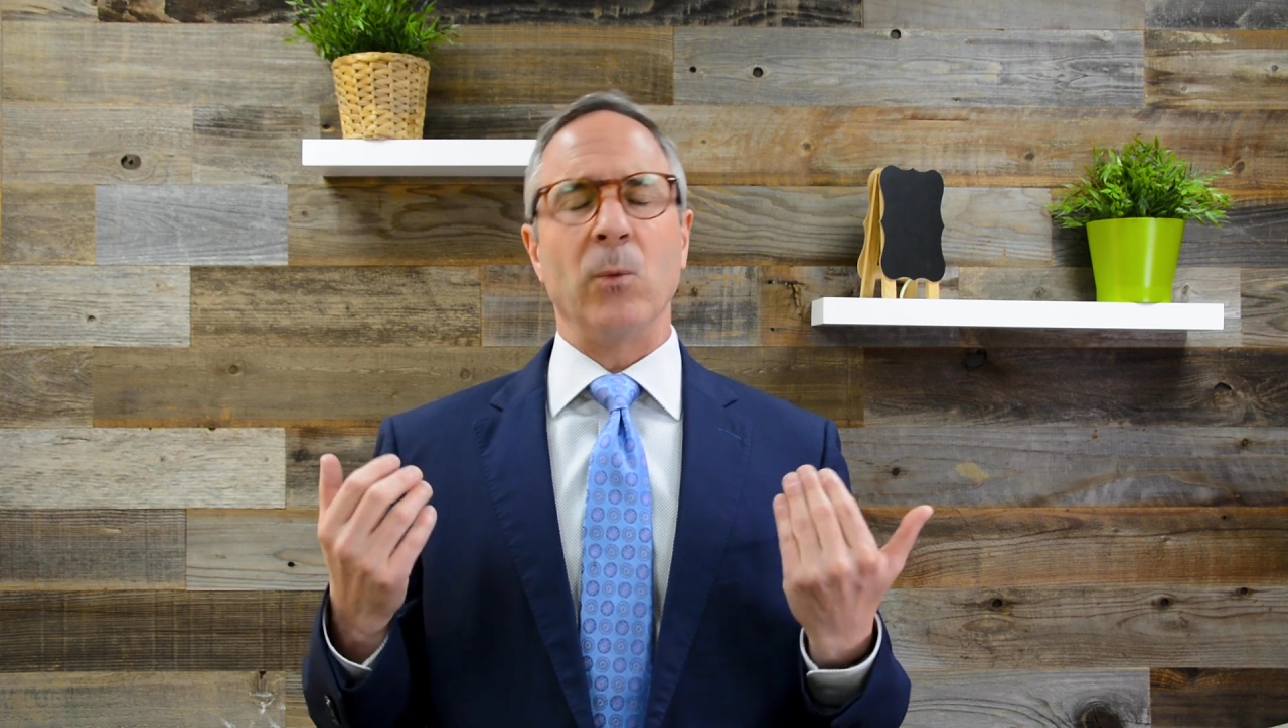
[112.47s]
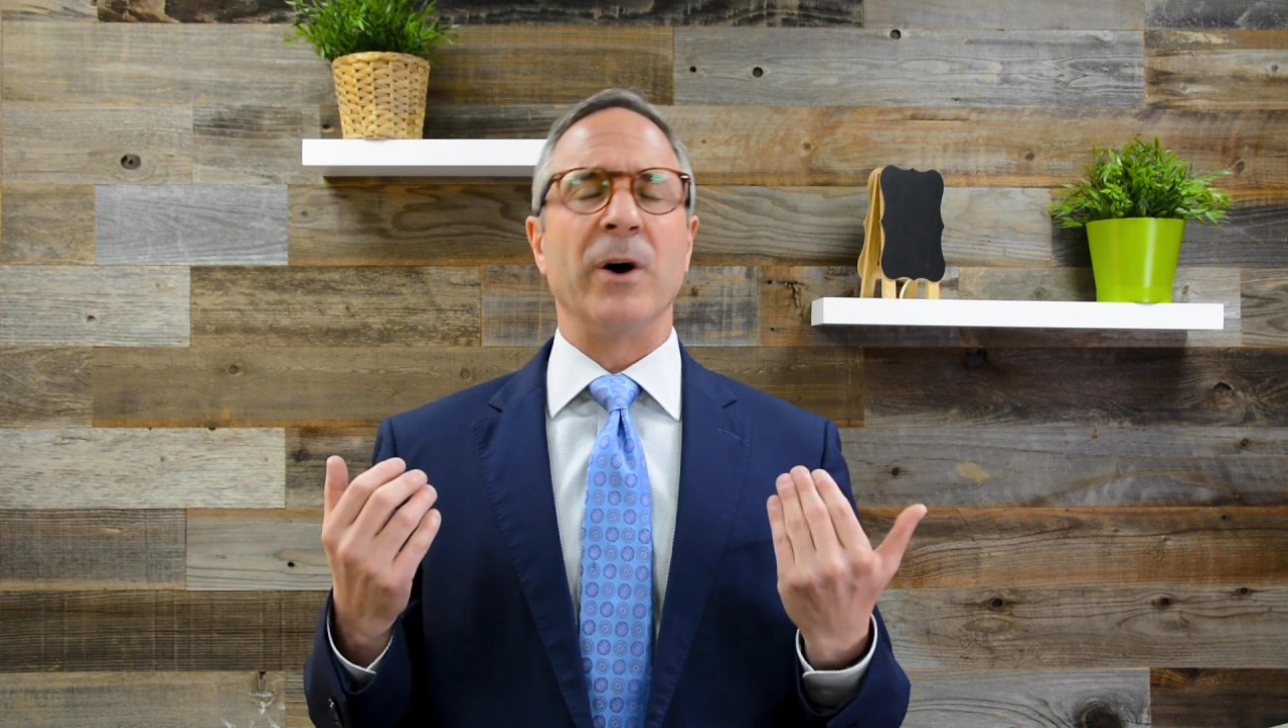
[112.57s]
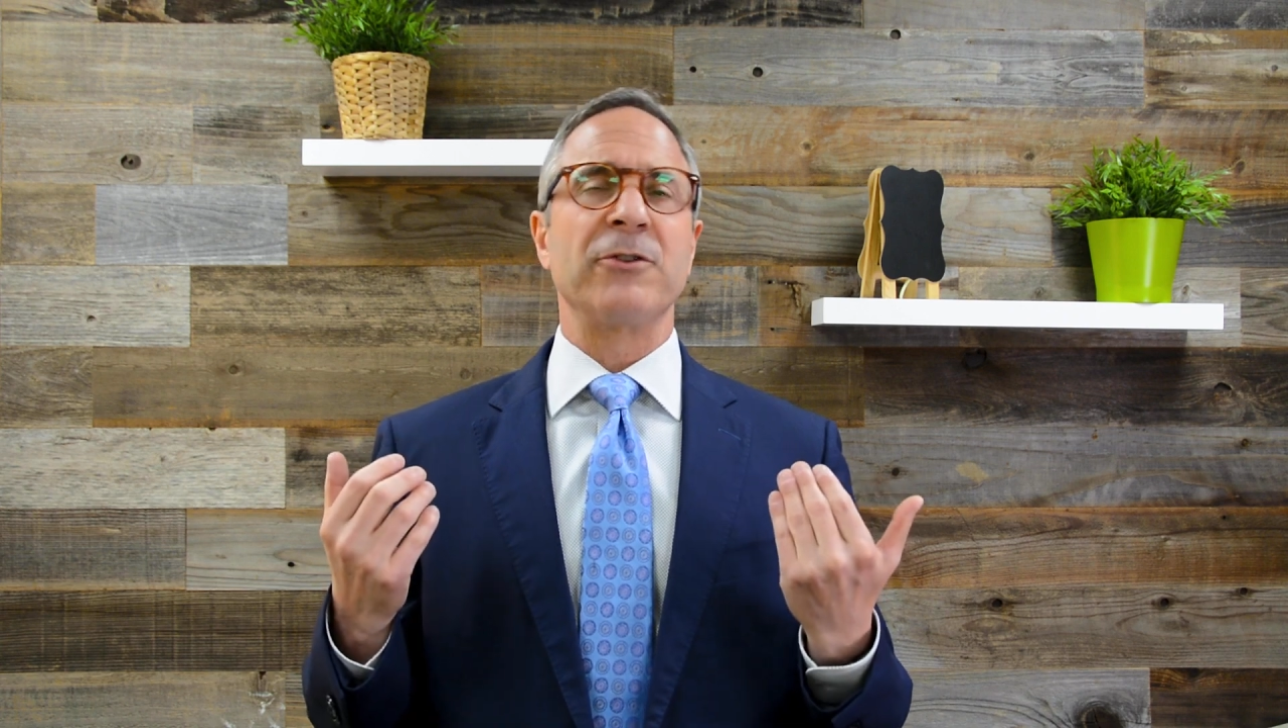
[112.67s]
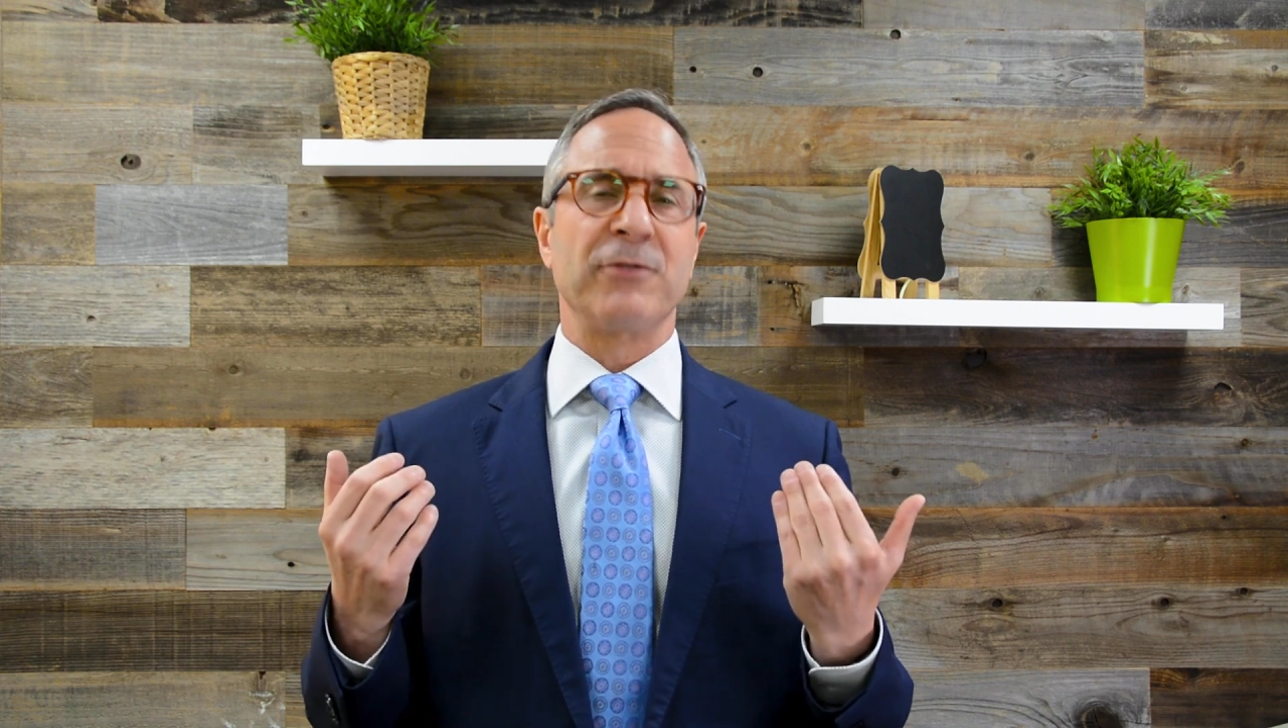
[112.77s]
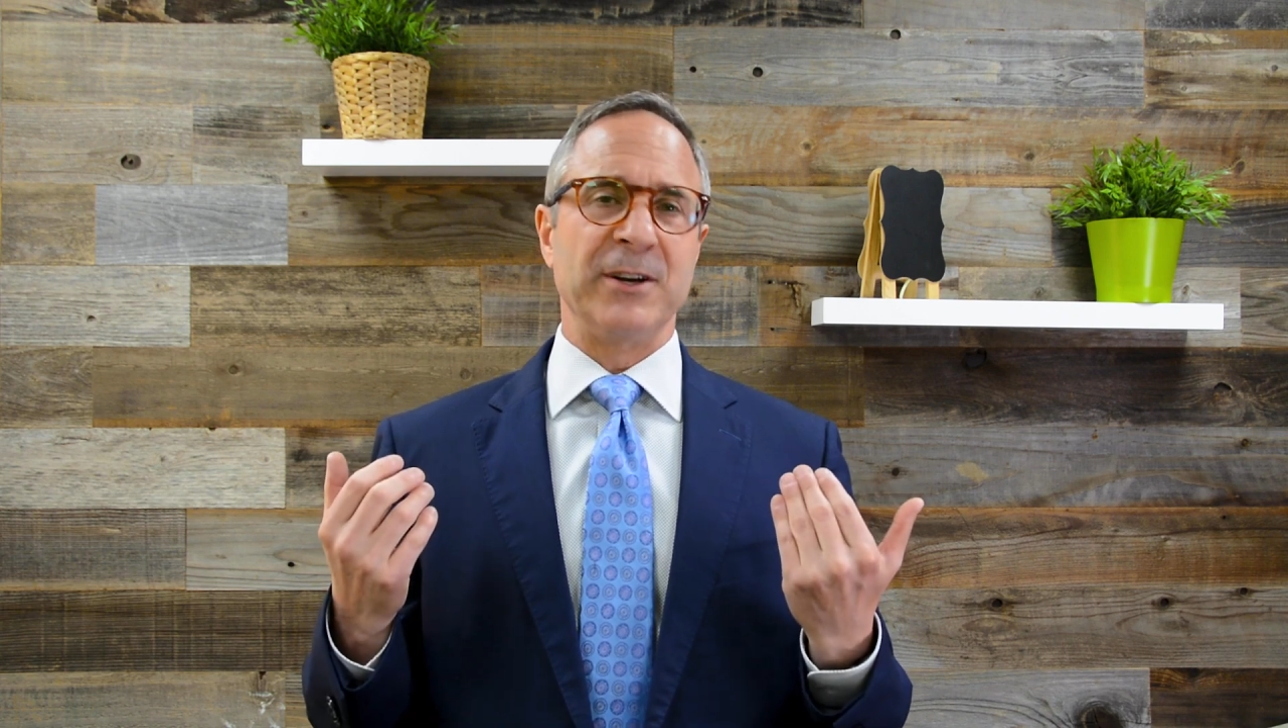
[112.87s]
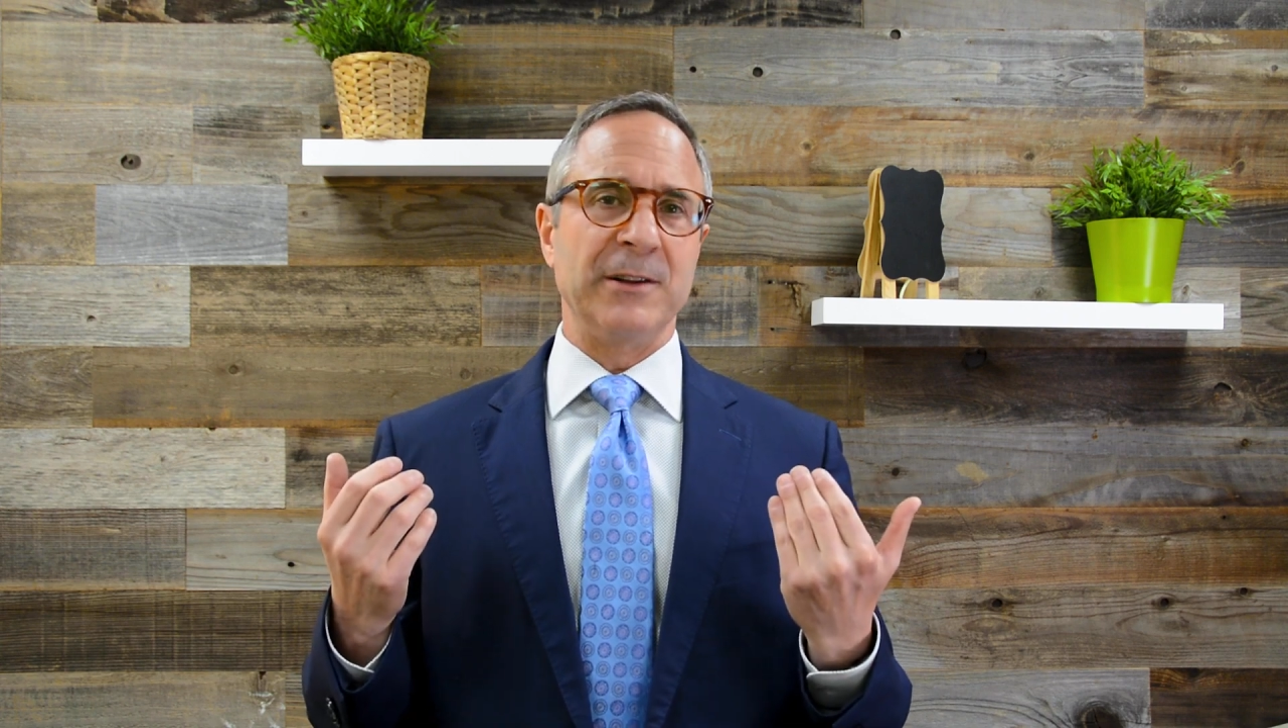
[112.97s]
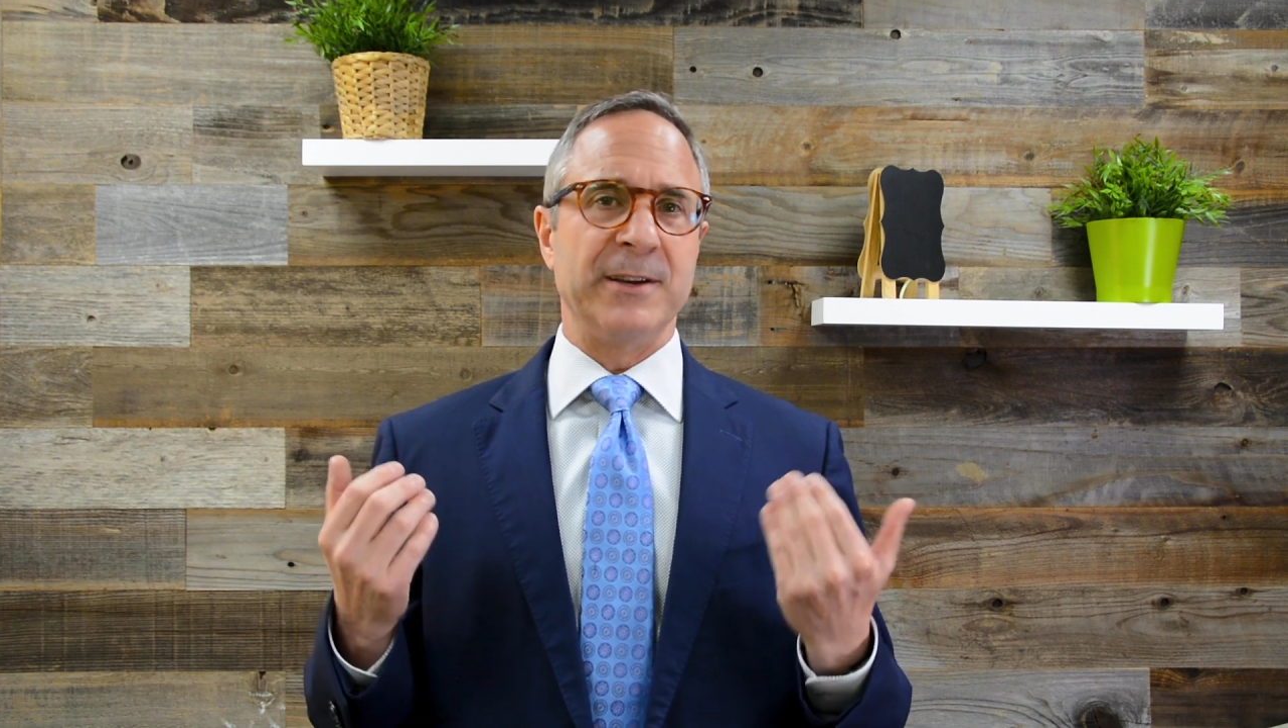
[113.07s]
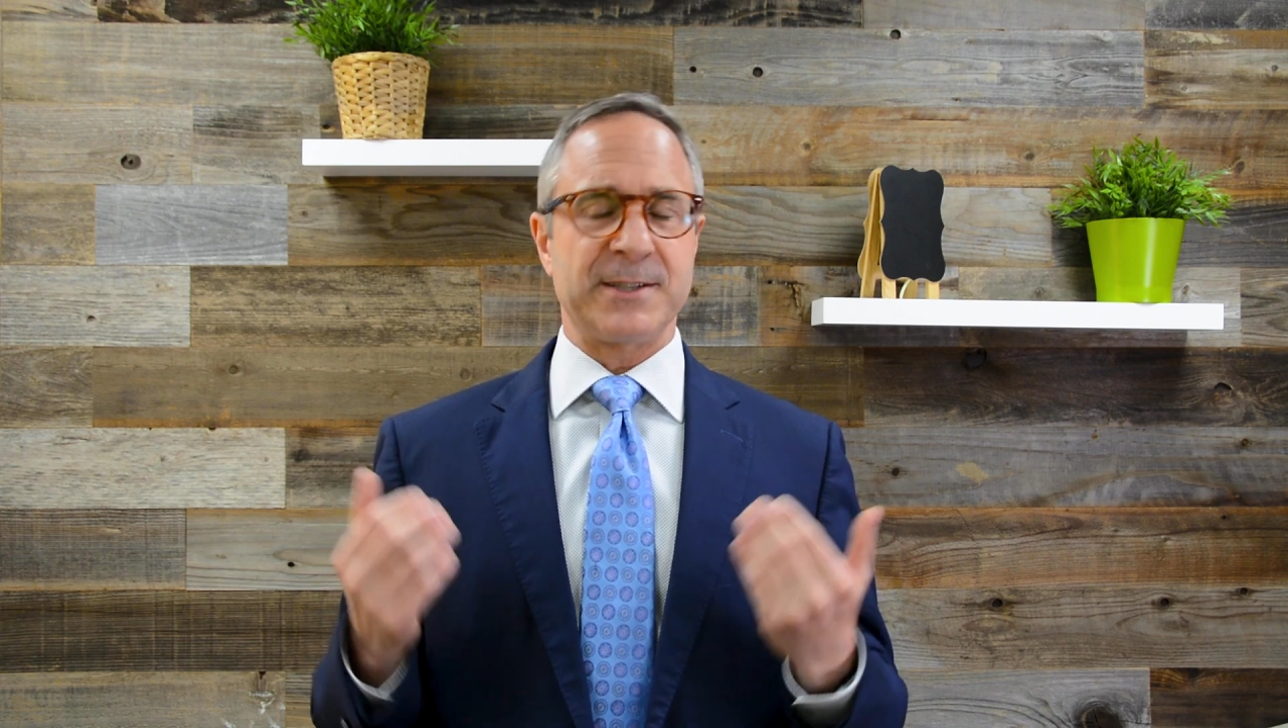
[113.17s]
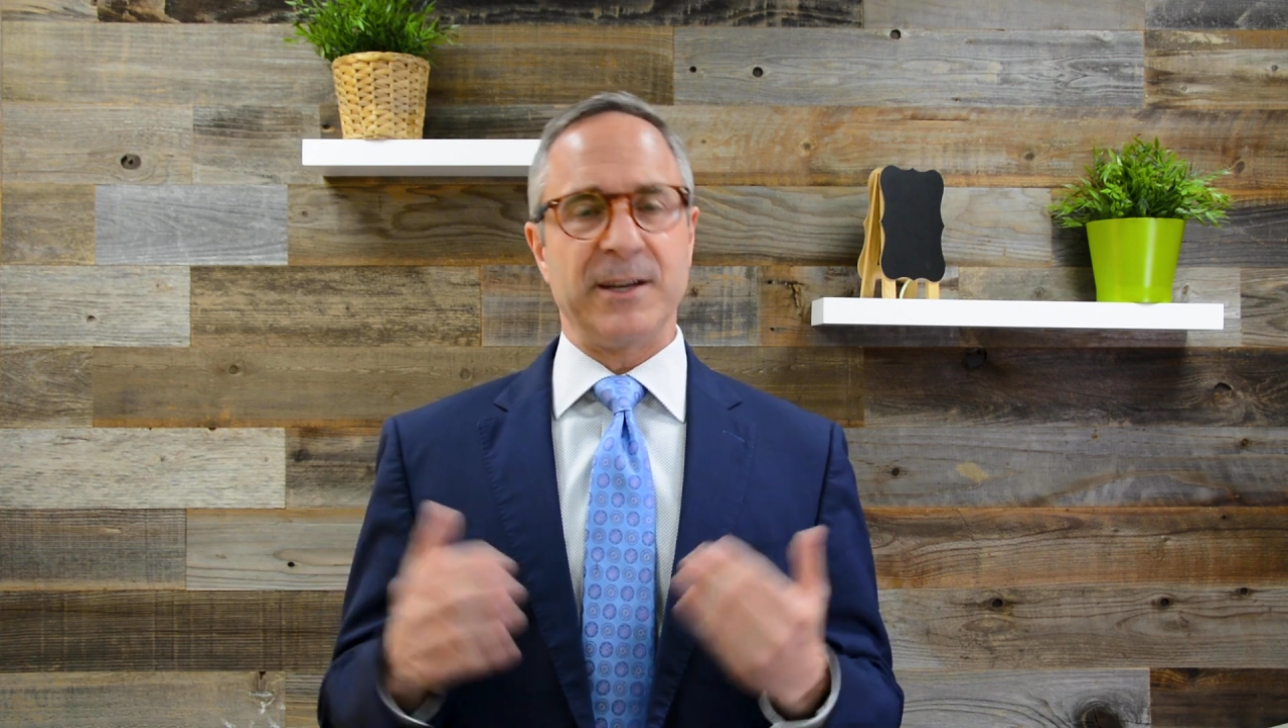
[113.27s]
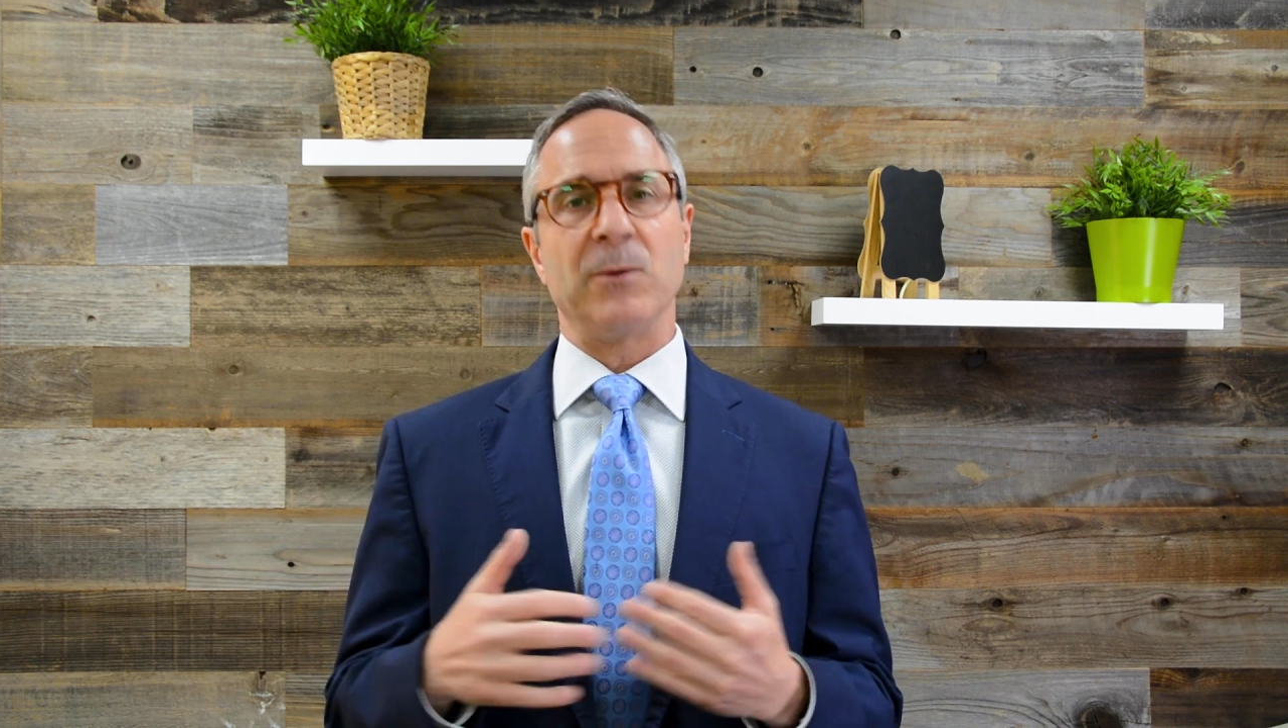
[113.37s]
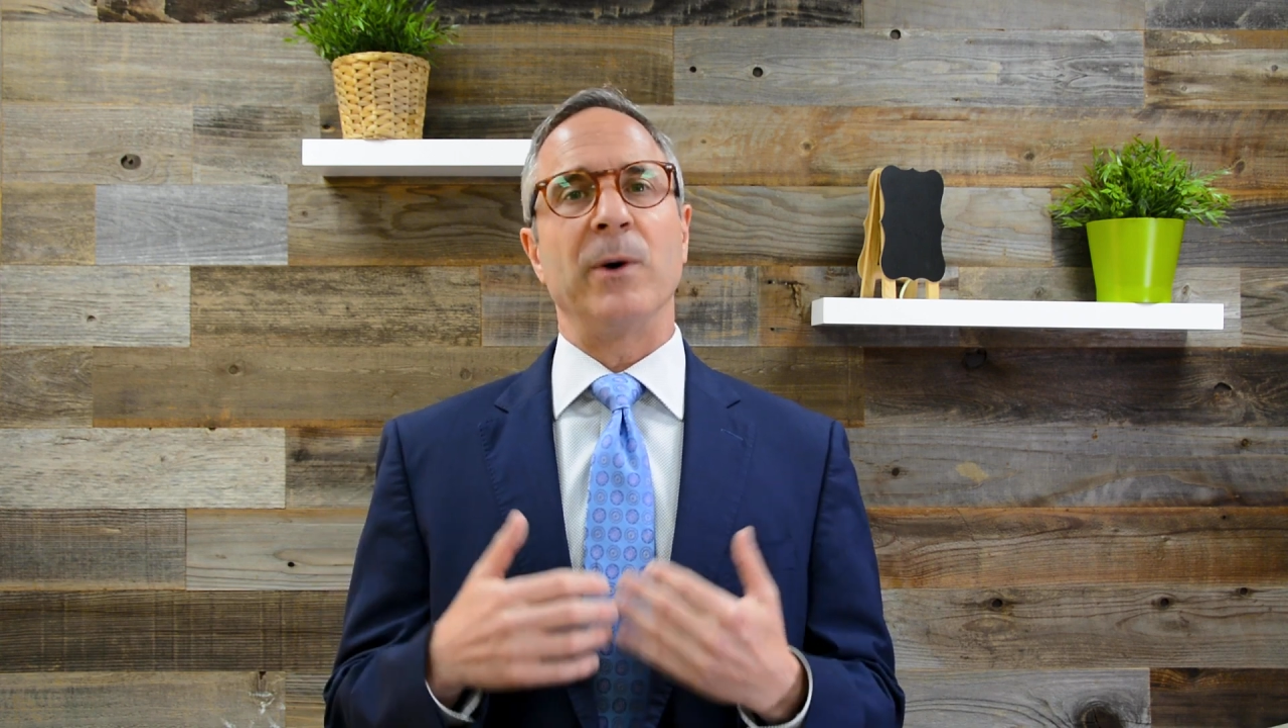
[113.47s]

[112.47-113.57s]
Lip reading: what's realistic,